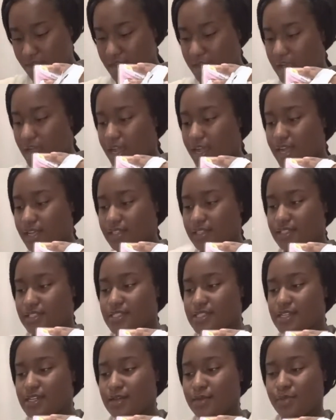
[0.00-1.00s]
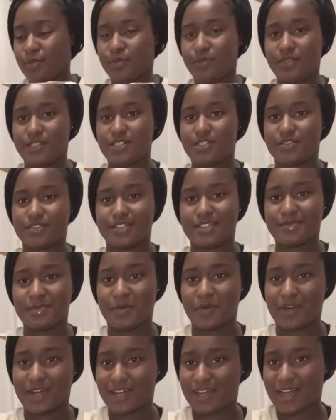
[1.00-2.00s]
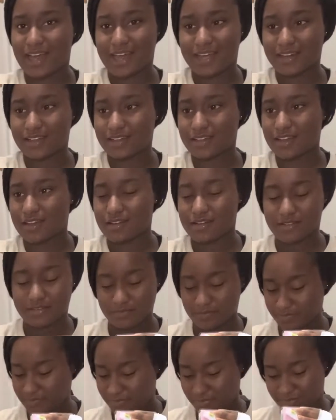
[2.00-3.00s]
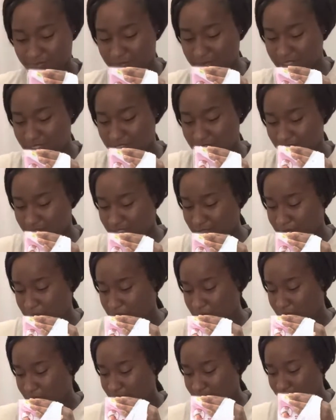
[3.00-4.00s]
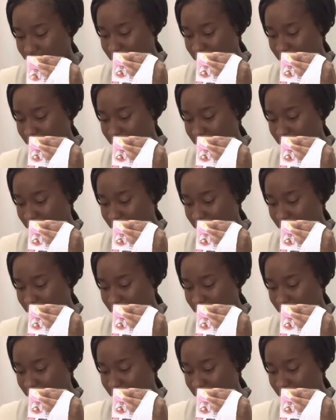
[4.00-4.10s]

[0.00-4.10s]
I got this quick. Please don't tell me why I got it, y'all. Please don't tell me why.